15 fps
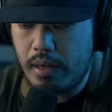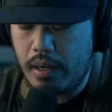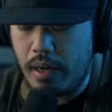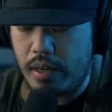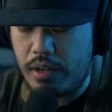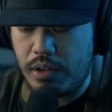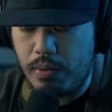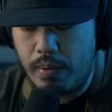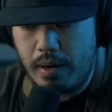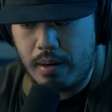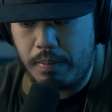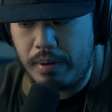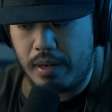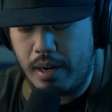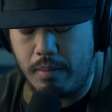and you want to
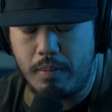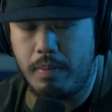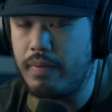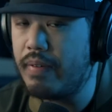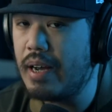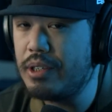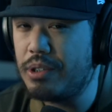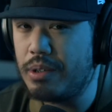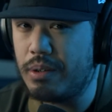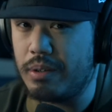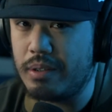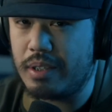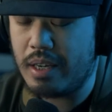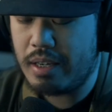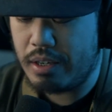become a
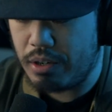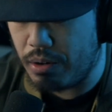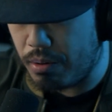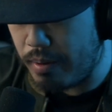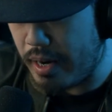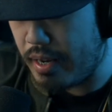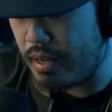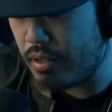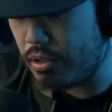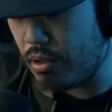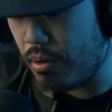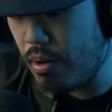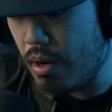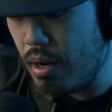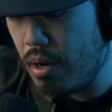professional, say you're
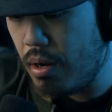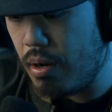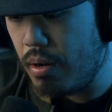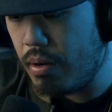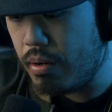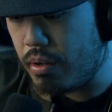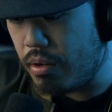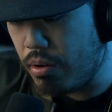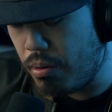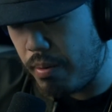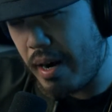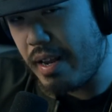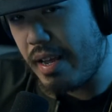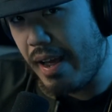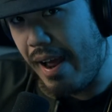
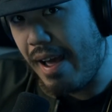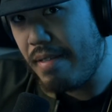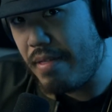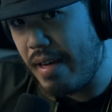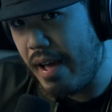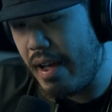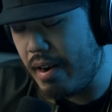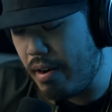already at that